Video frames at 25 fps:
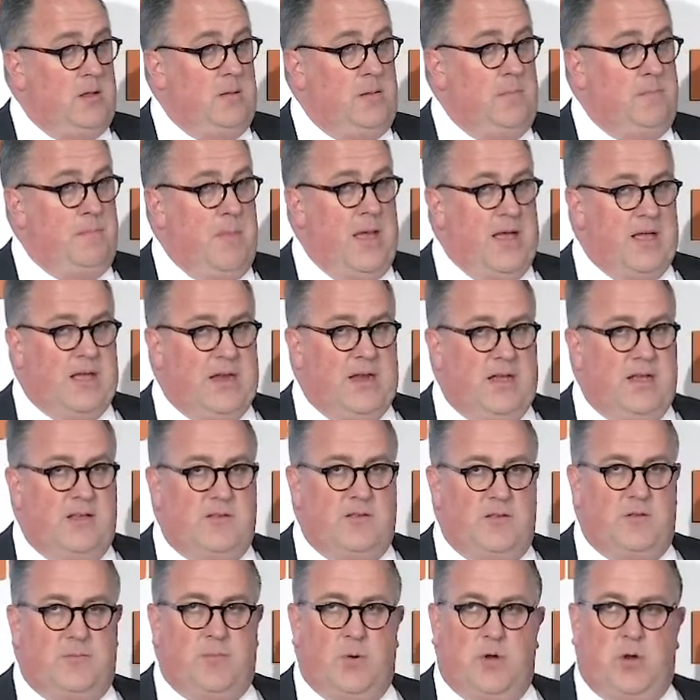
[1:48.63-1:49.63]
Manganese
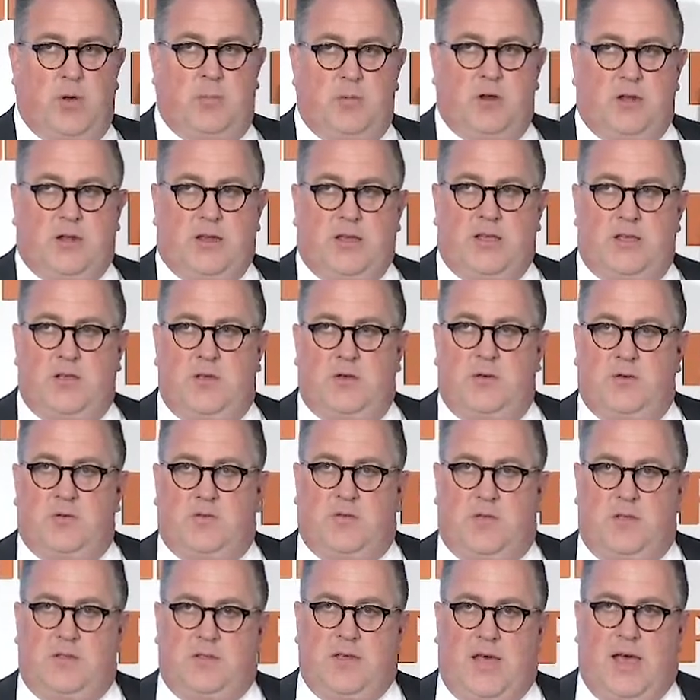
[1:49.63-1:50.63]
is predominantly used
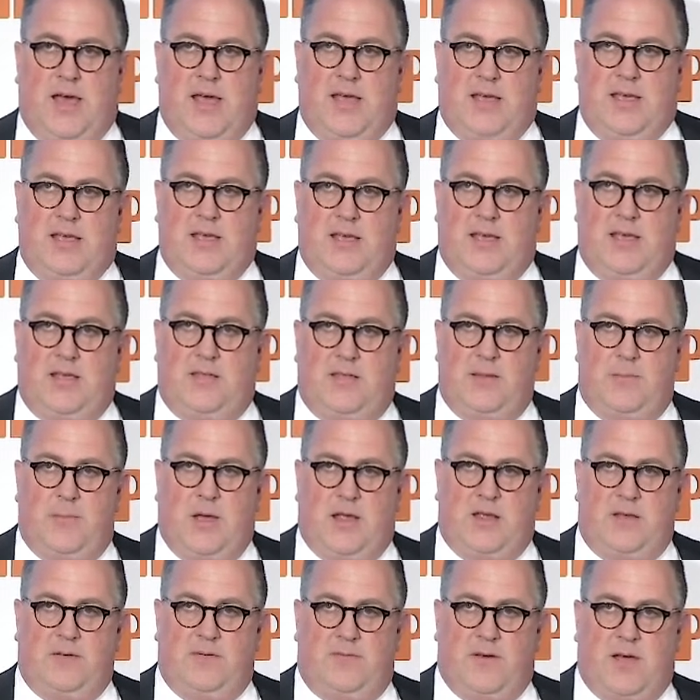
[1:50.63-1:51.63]
today in the
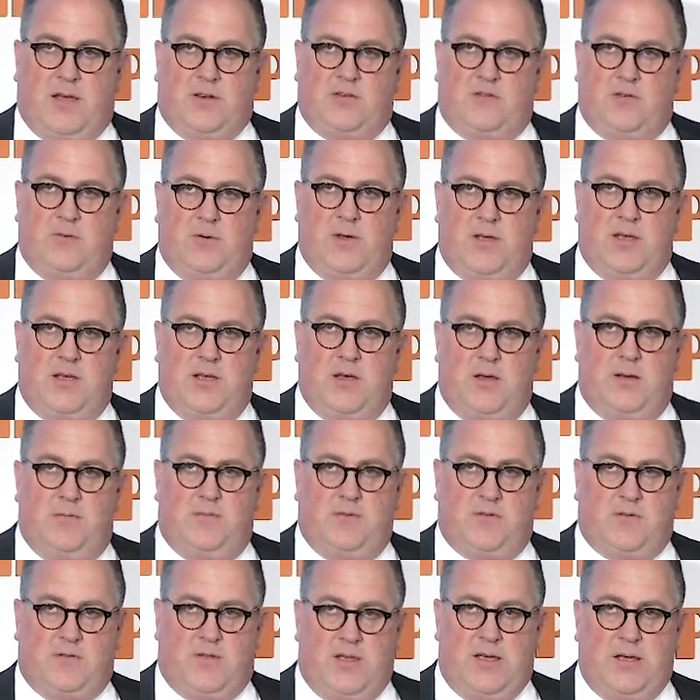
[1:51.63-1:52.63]
manufacturing of
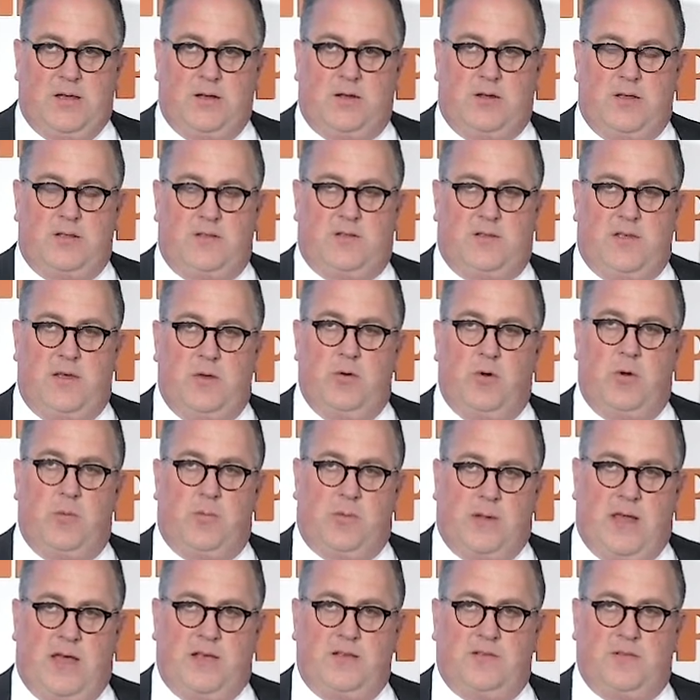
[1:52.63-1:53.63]
steel. It's
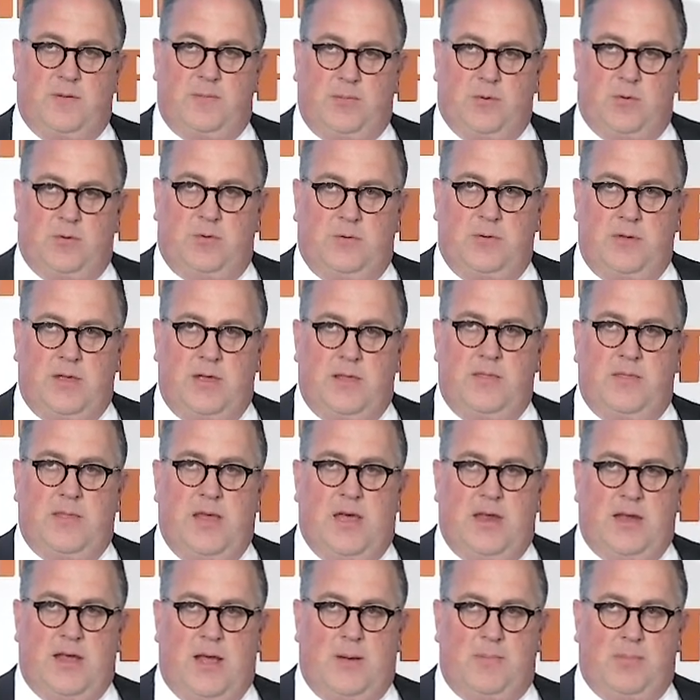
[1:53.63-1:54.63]
irreplaceable in
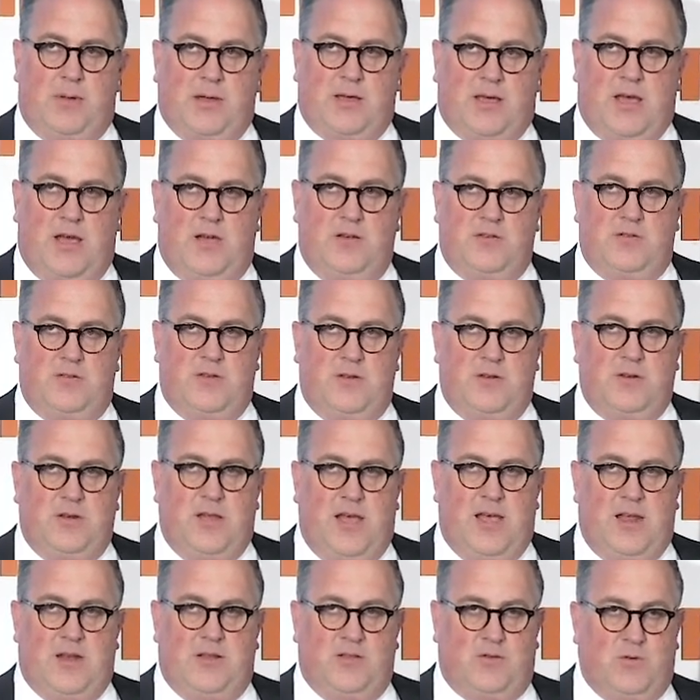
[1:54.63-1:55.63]
that application,
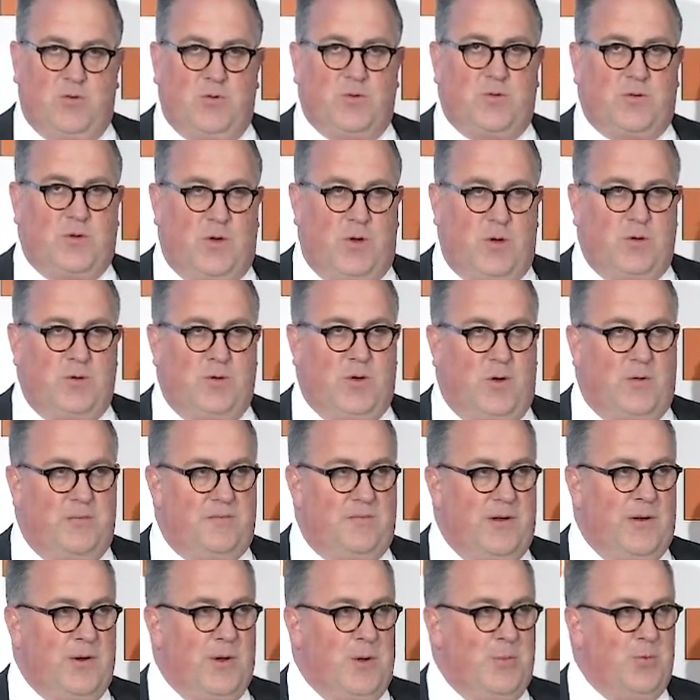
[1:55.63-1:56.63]
and it's also not
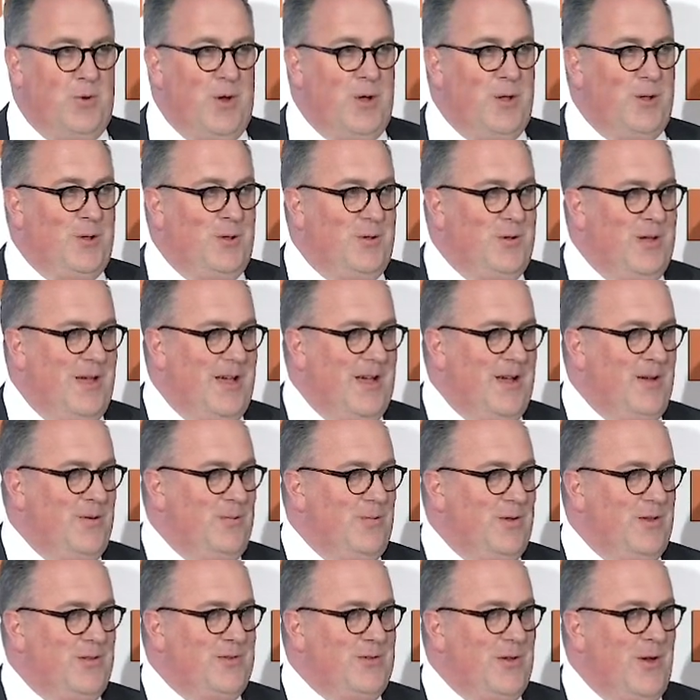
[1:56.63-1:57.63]
very well
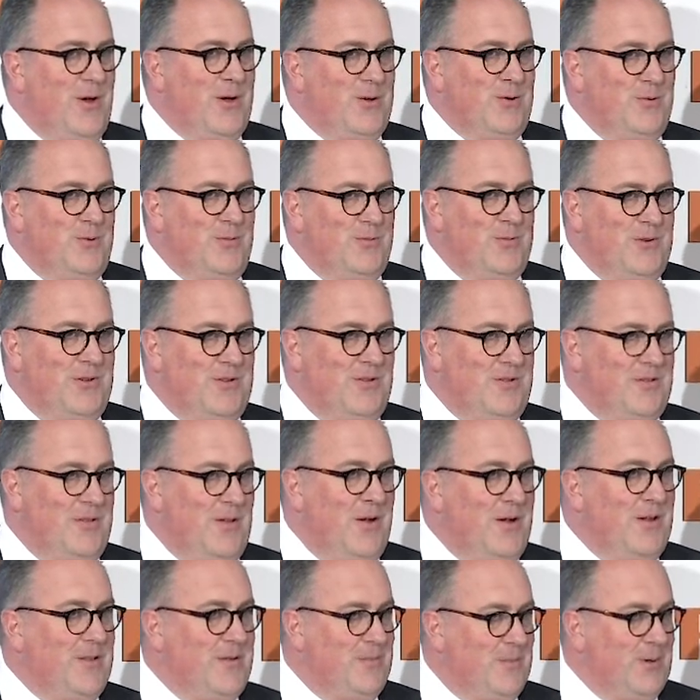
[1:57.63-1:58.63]
recycled, which is
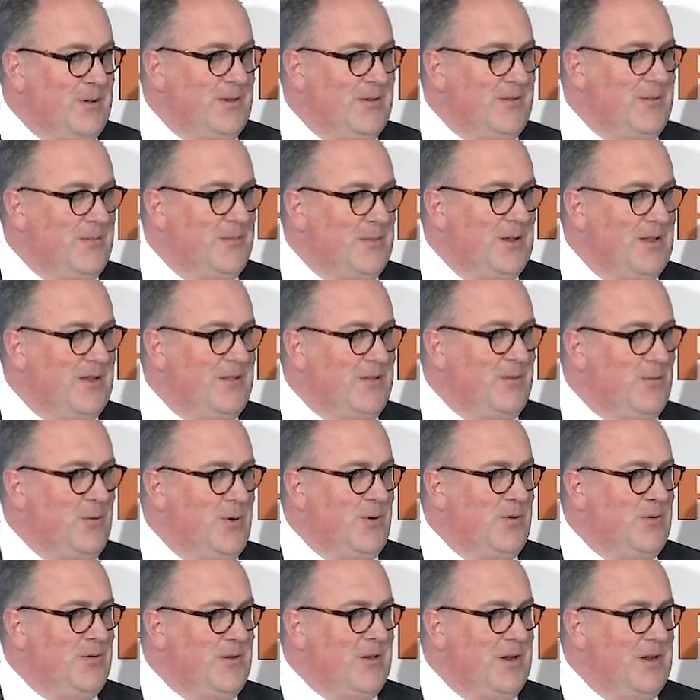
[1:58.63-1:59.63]
nice because it means the
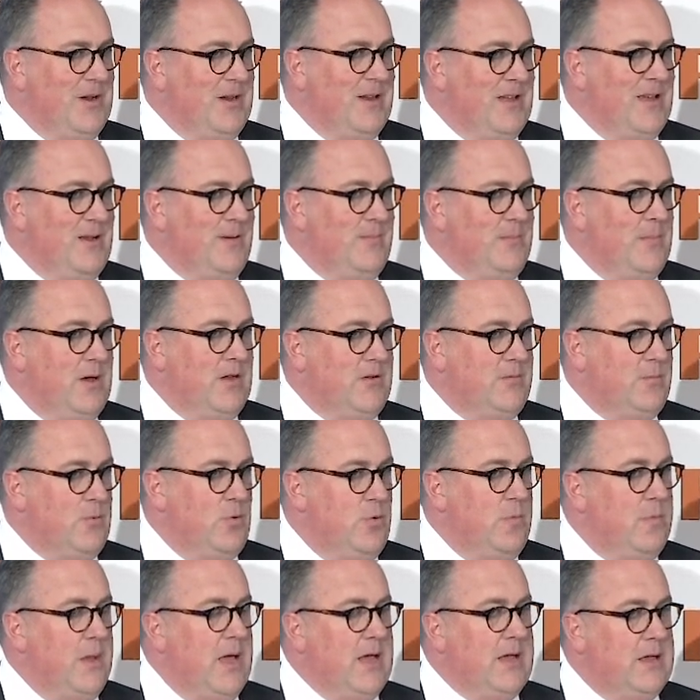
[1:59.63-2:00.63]
world's going to need much more
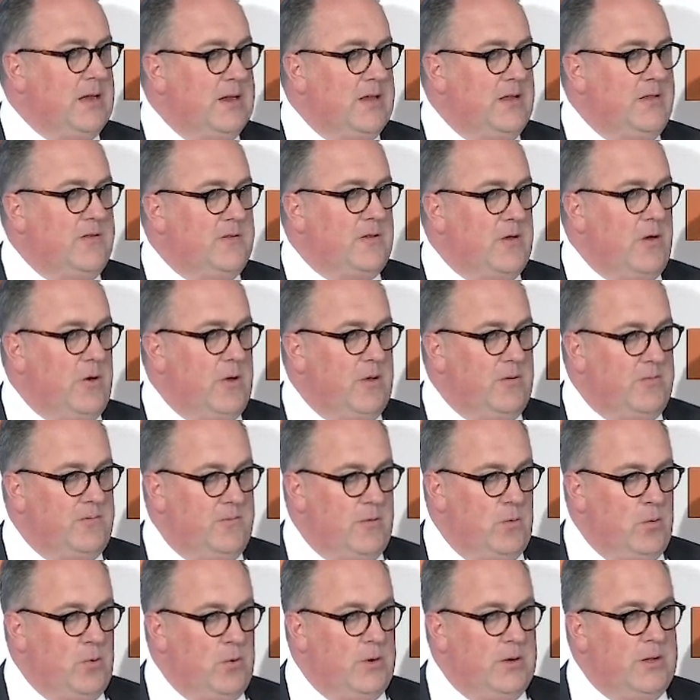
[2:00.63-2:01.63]
manganese going
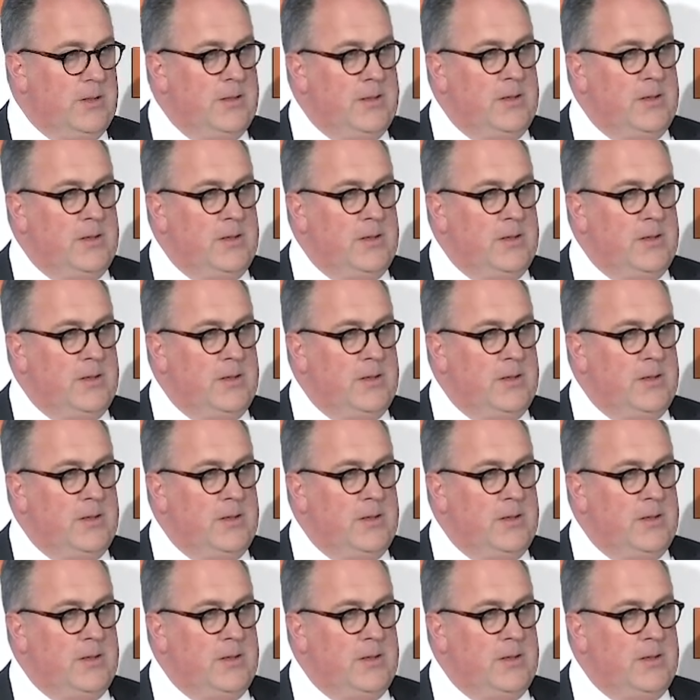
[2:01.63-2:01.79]
forward.